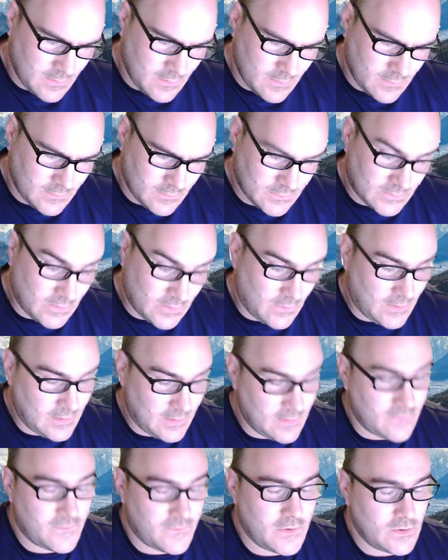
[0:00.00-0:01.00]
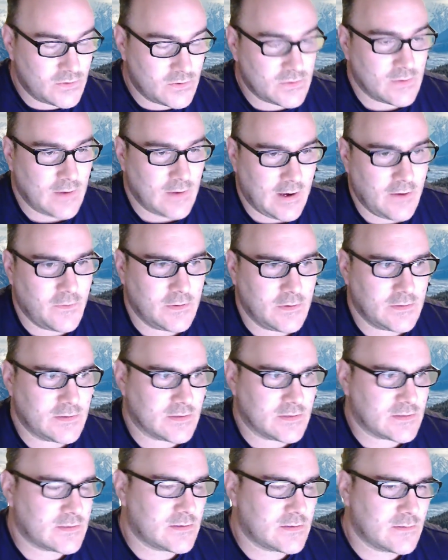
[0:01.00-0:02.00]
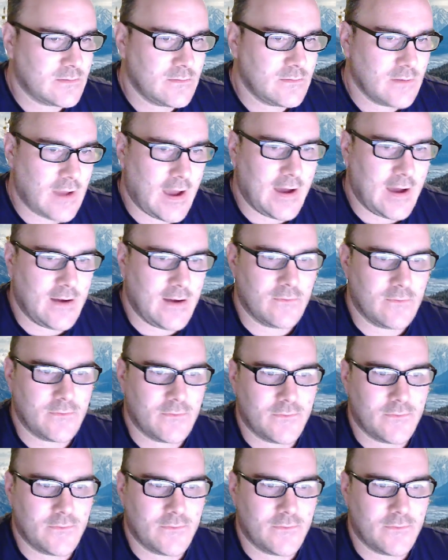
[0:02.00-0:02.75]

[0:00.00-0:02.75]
So in the future, I would just have